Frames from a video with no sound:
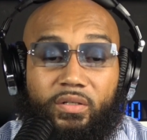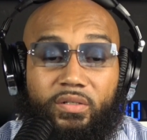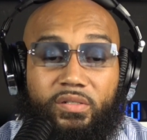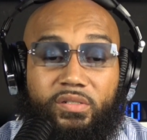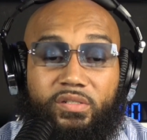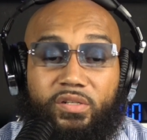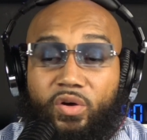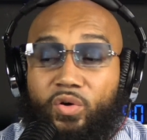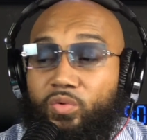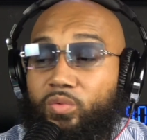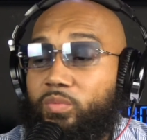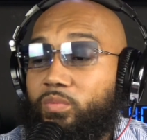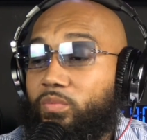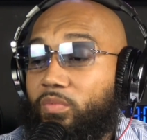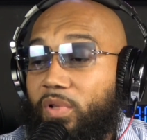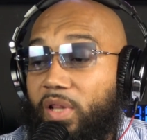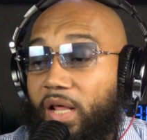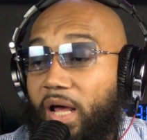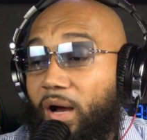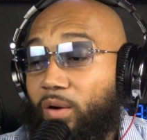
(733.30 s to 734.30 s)
So
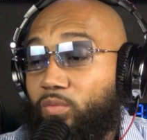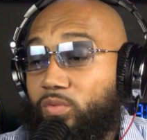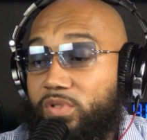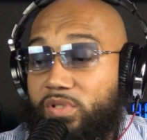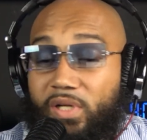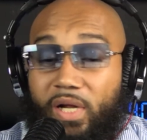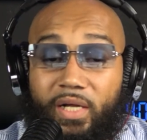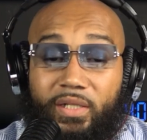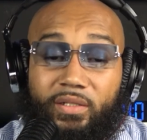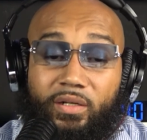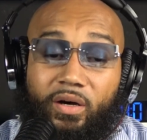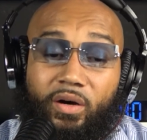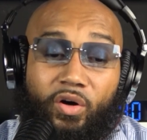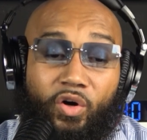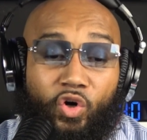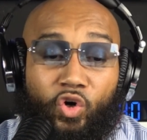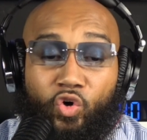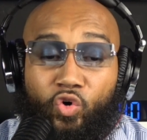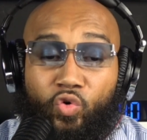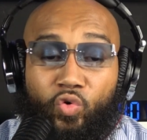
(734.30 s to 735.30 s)
that was like the
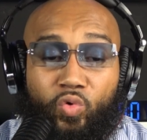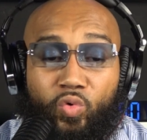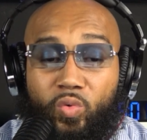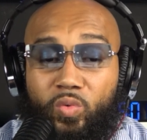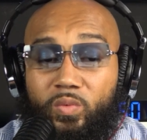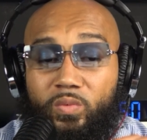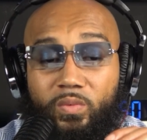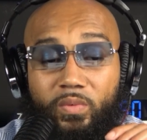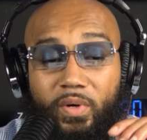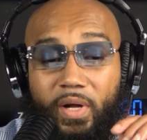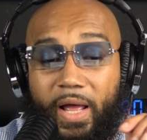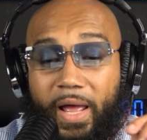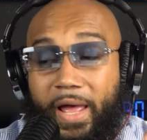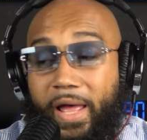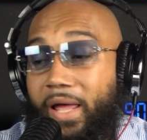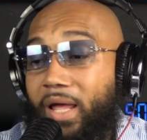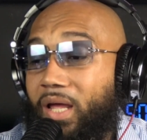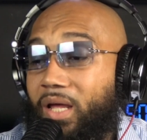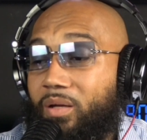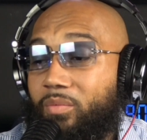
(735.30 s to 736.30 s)
whole
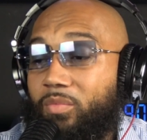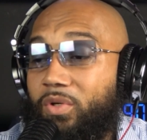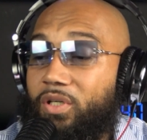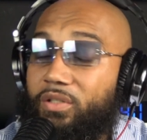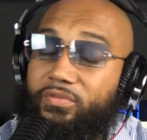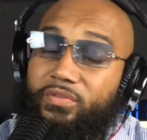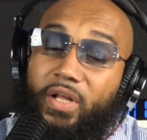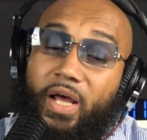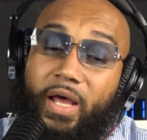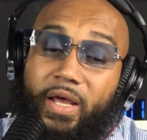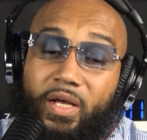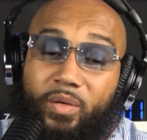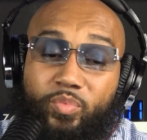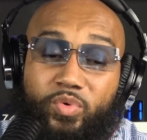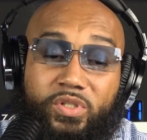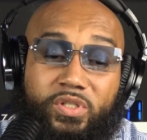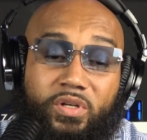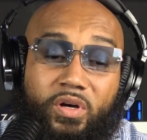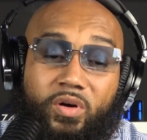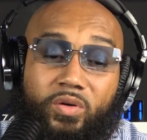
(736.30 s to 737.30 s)
aim of that
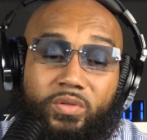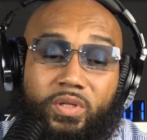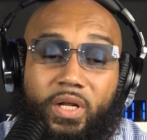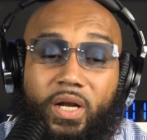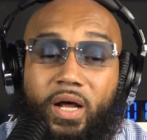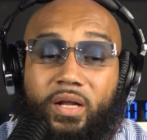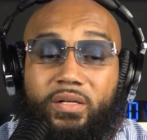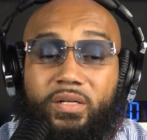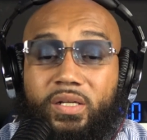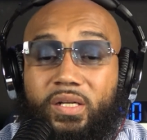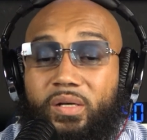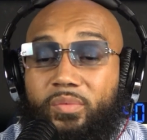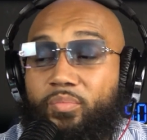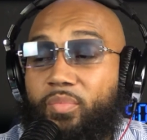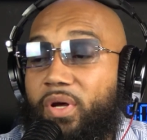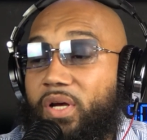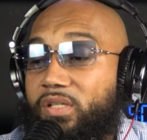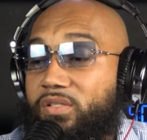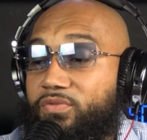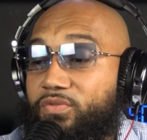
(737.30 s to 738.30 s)
episode that I did,
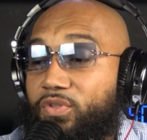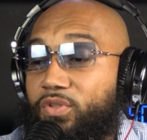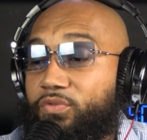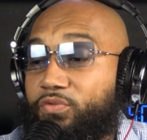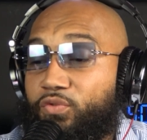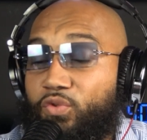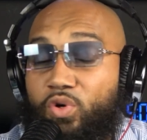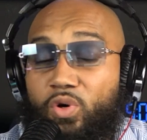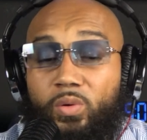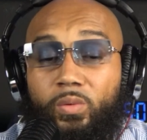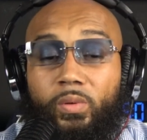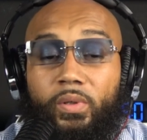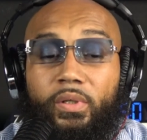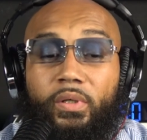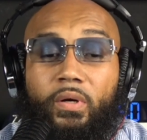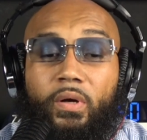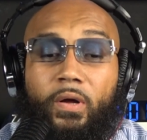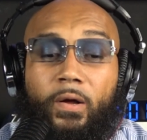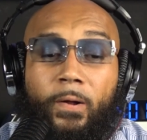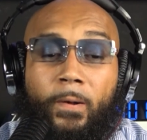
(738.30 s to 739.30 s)
Best Foot Forward.
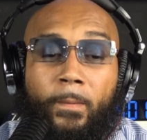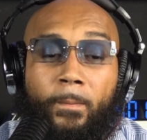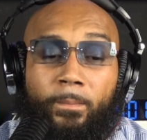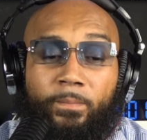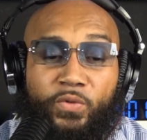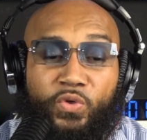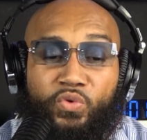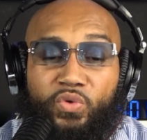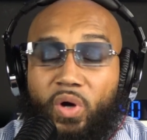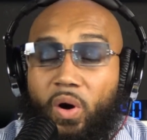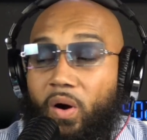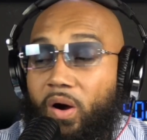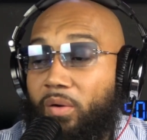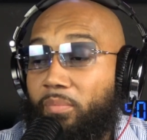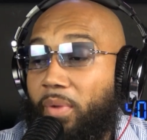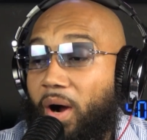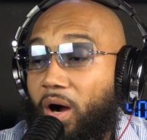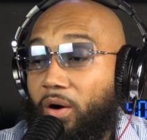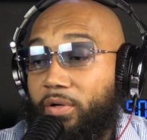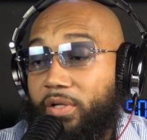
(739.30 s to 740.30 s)
You know,
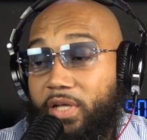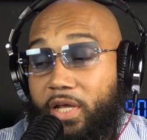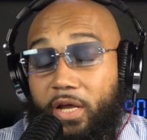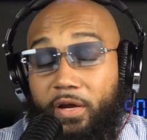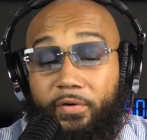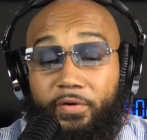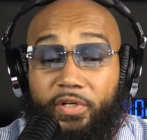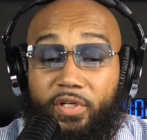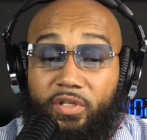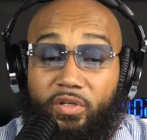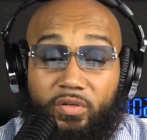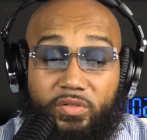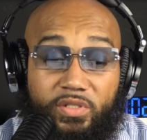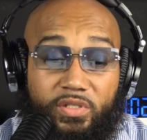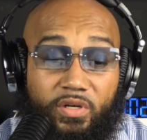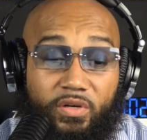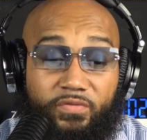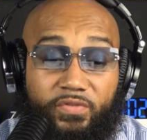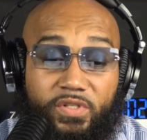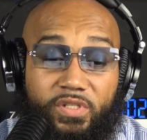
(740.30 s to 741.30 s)
about carrying
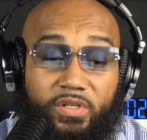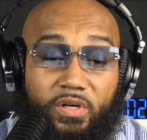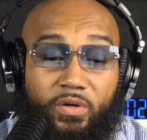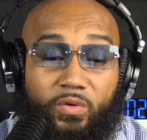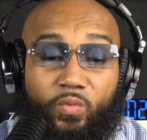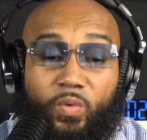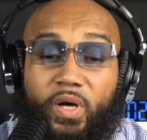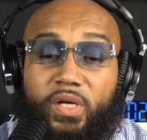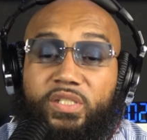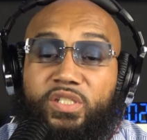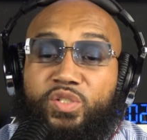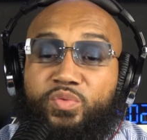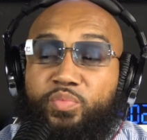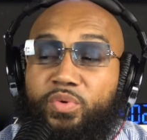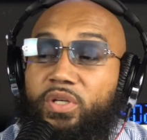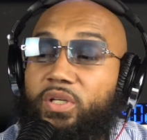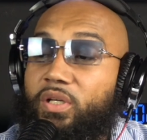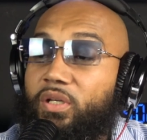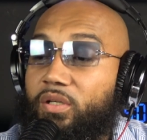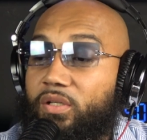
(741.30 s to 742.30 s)
yourself a certain way,
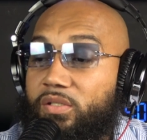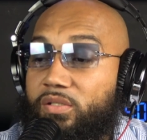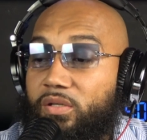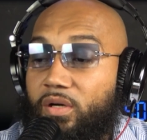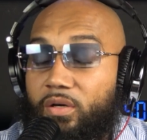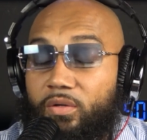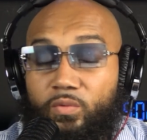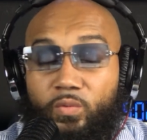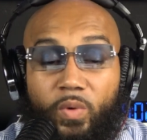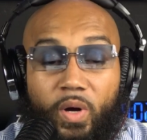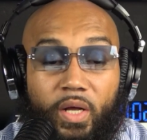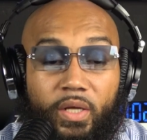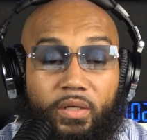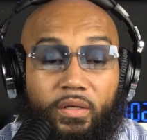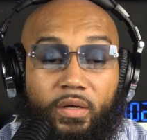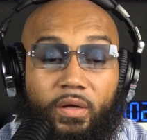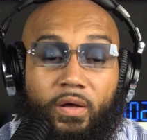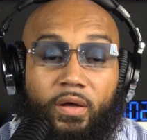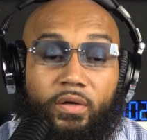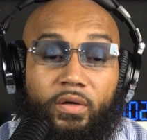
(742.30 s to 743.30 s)
speaking a certain way,
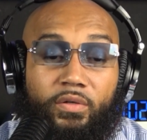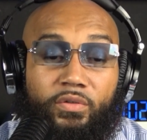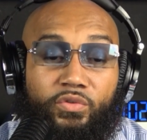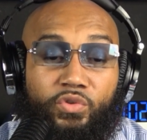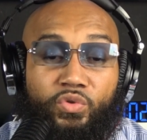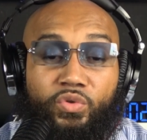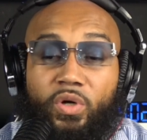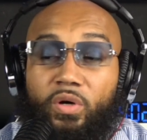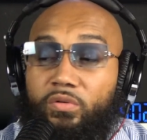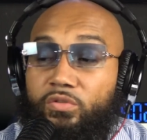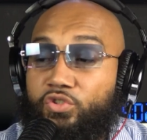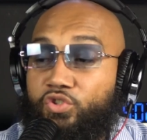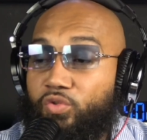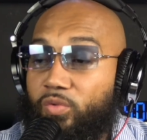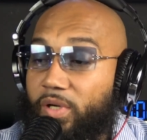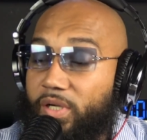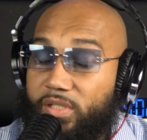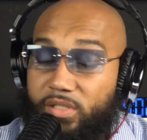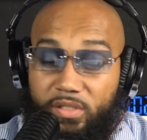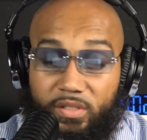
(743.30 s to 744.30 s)
you know,
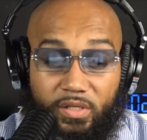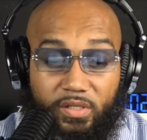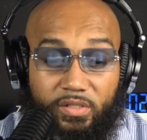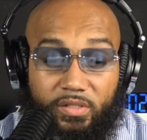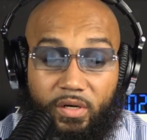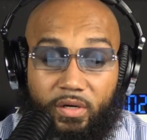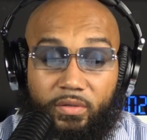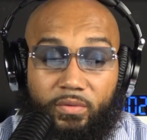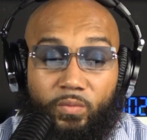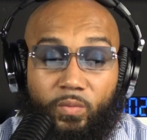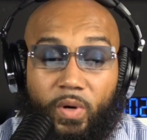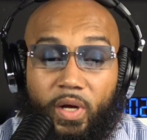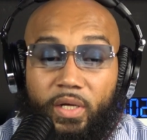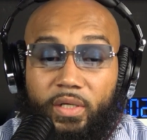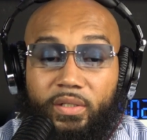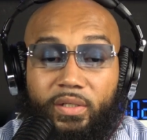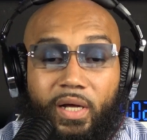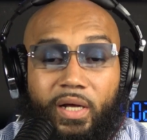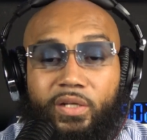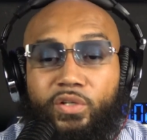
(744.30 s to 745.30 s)
dressing a certain way.
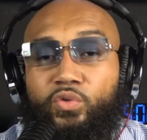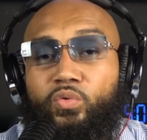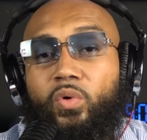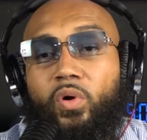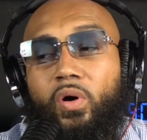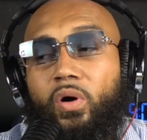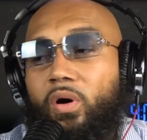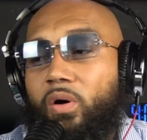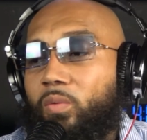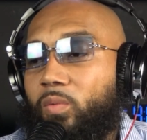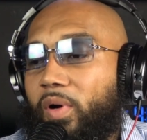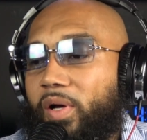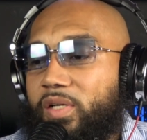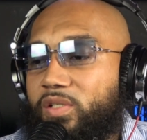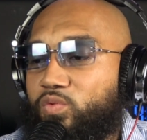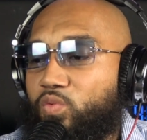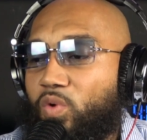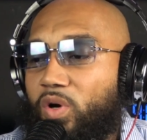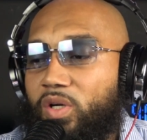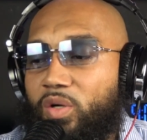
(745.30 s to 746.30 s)
Like, you
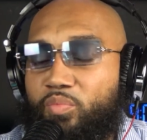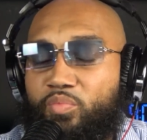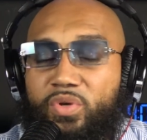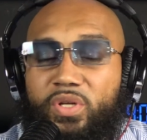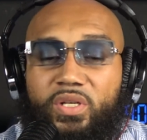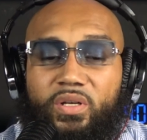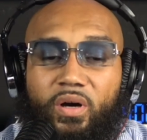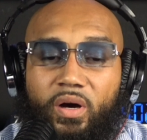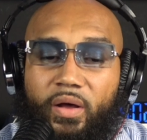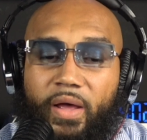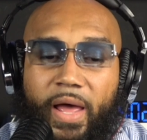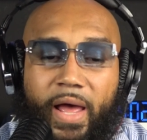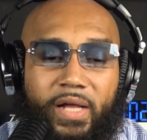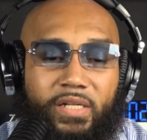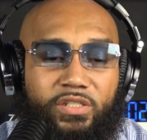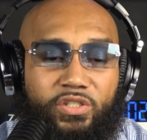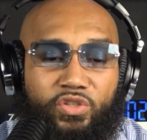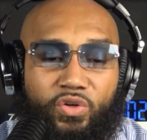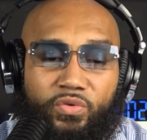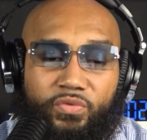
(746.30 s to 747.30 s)
always want to be
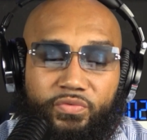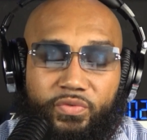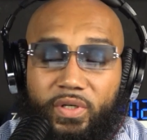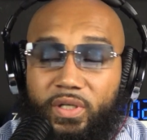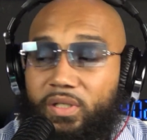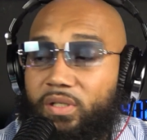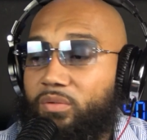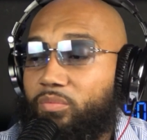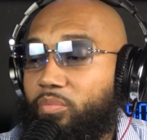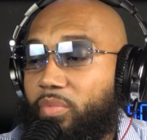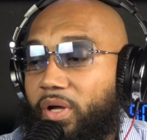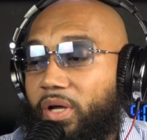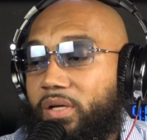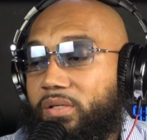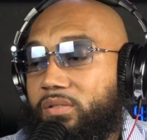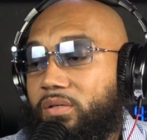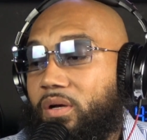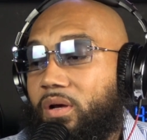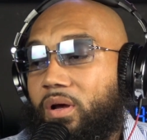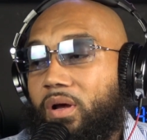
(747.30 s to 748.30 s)
at your fucking
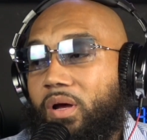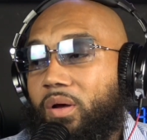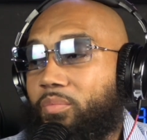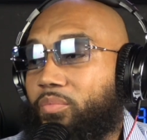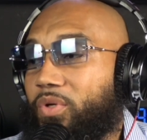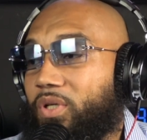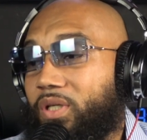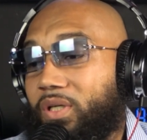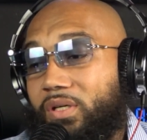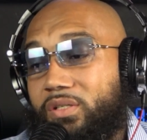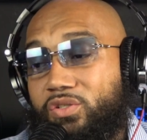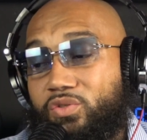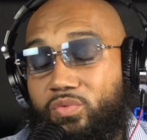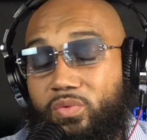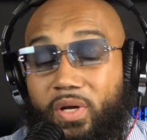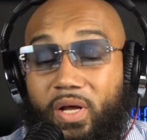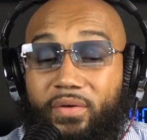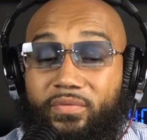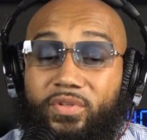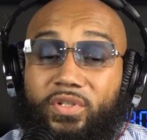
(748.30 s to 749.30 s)
best because you
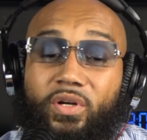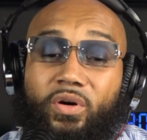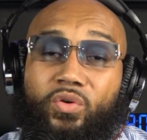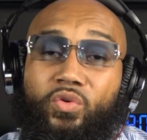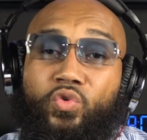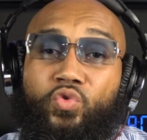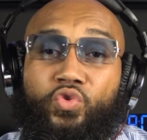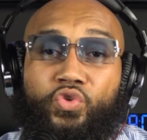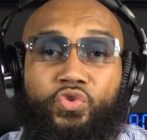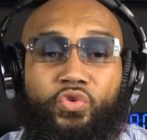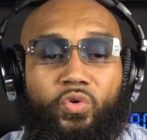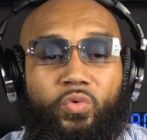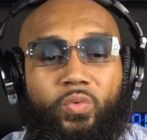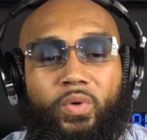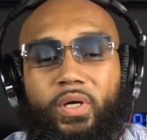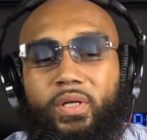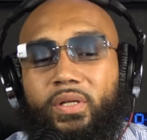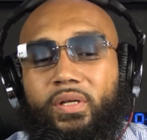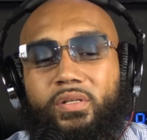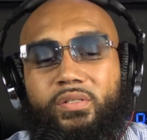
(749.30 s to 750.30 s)
never know who you'll
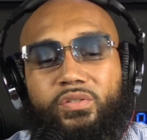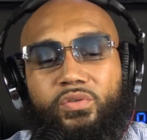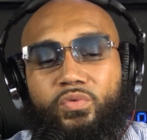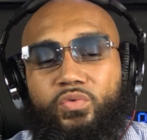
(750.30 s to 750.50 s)
run into.